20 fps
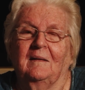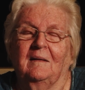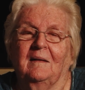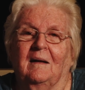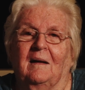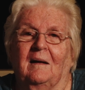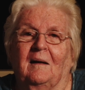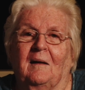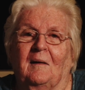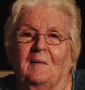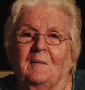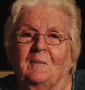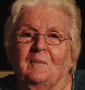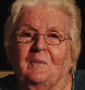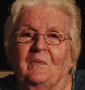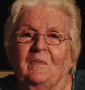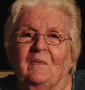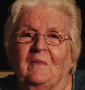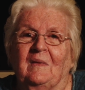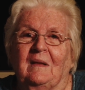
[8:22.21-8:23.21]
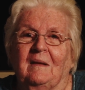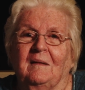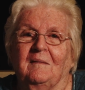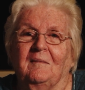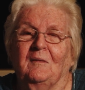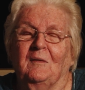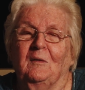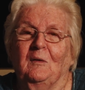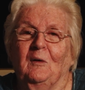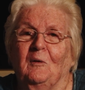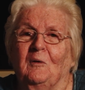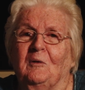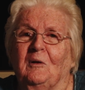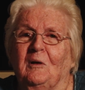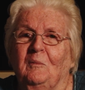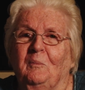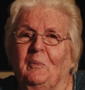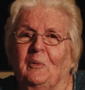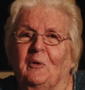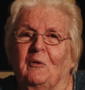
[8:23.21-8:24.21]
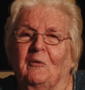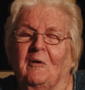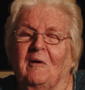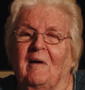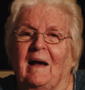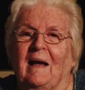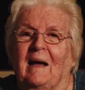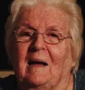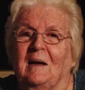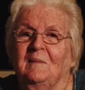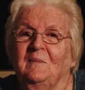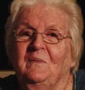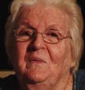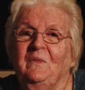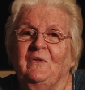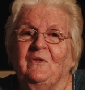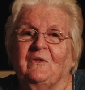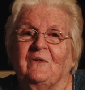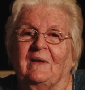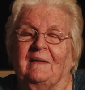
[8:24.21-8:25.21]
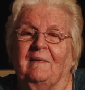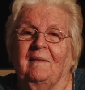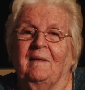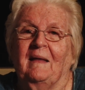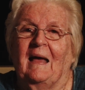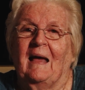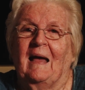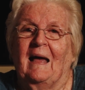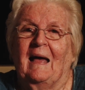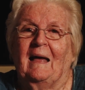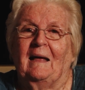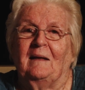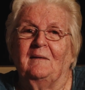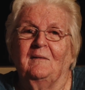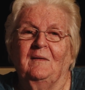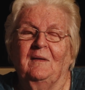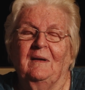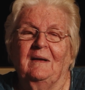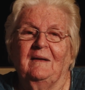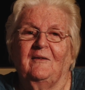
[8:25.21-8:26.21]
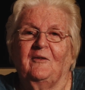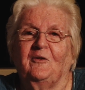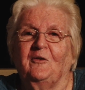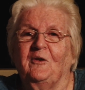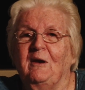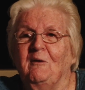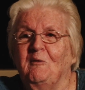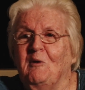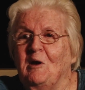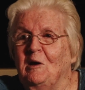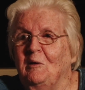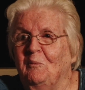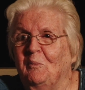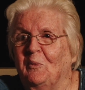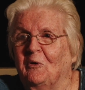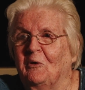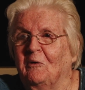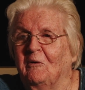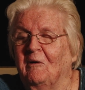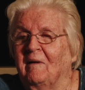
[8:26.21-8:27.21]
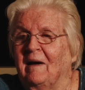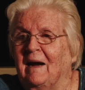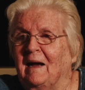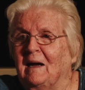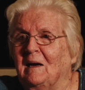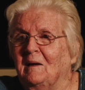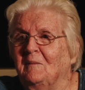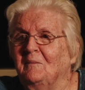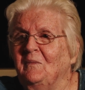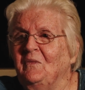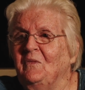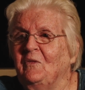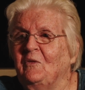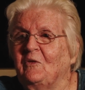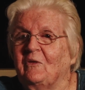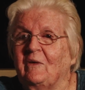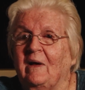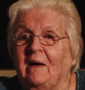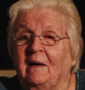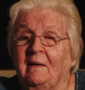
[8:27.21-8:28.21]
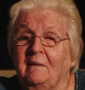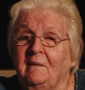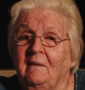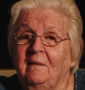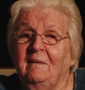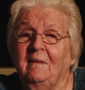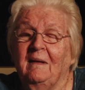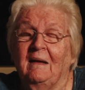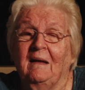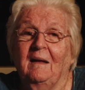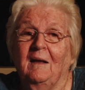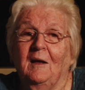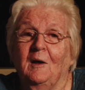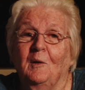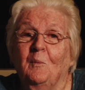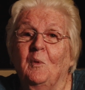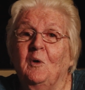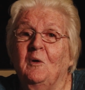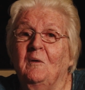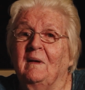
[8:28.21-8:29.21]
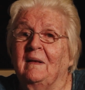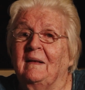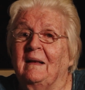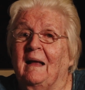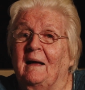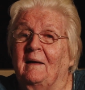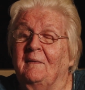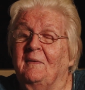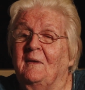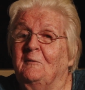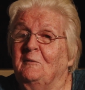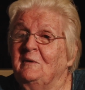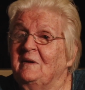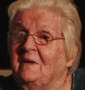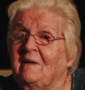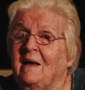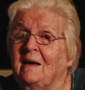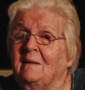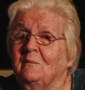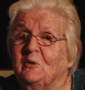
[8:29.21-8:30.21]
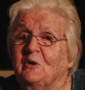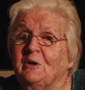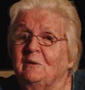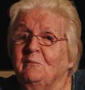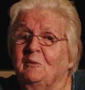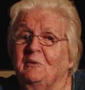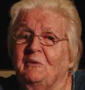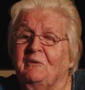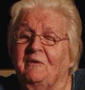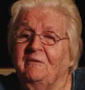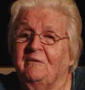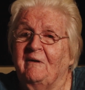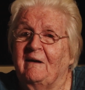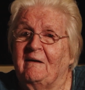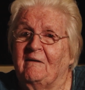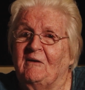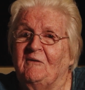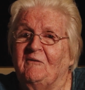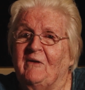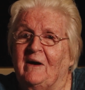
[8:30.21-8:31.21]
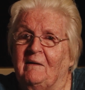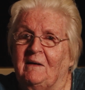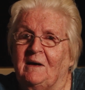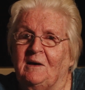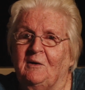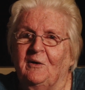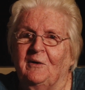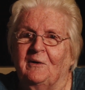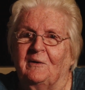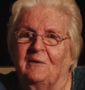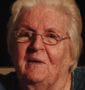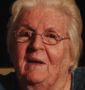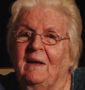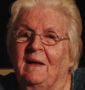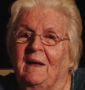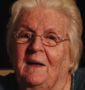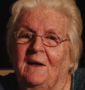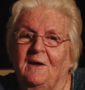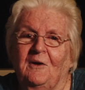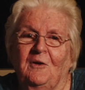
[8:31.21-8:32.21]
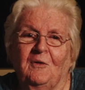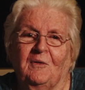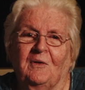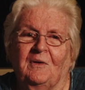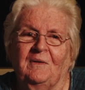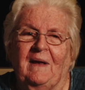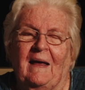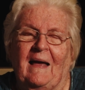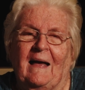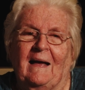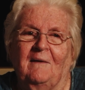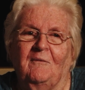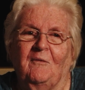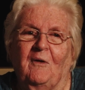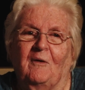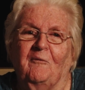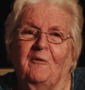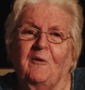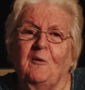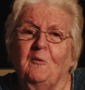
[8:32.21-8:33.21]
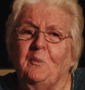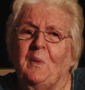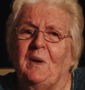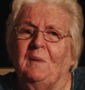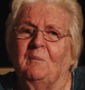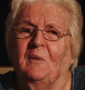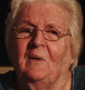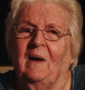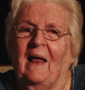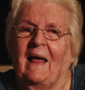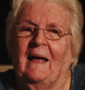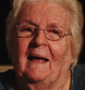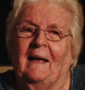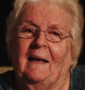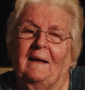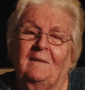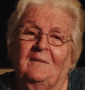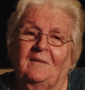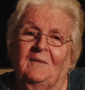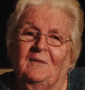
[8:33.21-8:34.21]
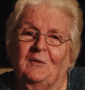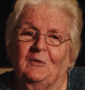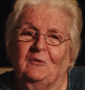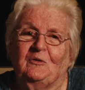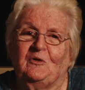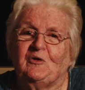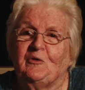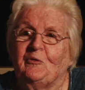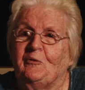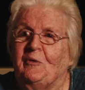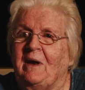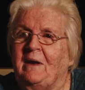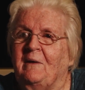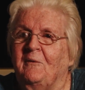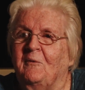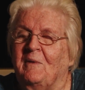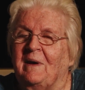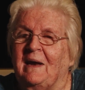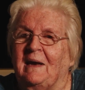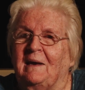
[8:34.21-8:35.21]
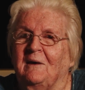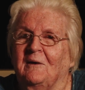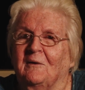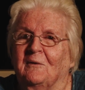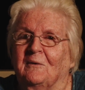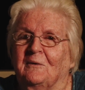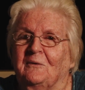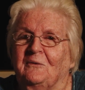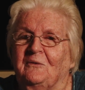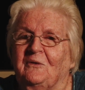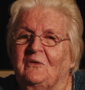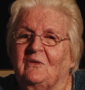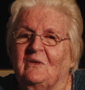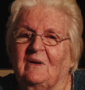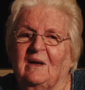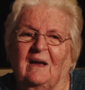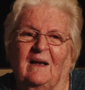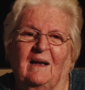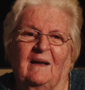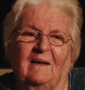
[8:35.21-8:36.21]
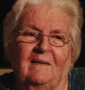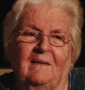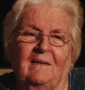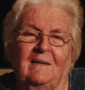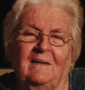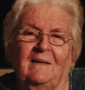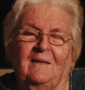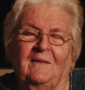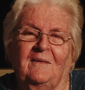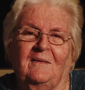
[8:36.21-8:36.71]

um, local programs, and they had serial programs, and moral, and the reception was very, very good. You could have a few people had tune-in radios, and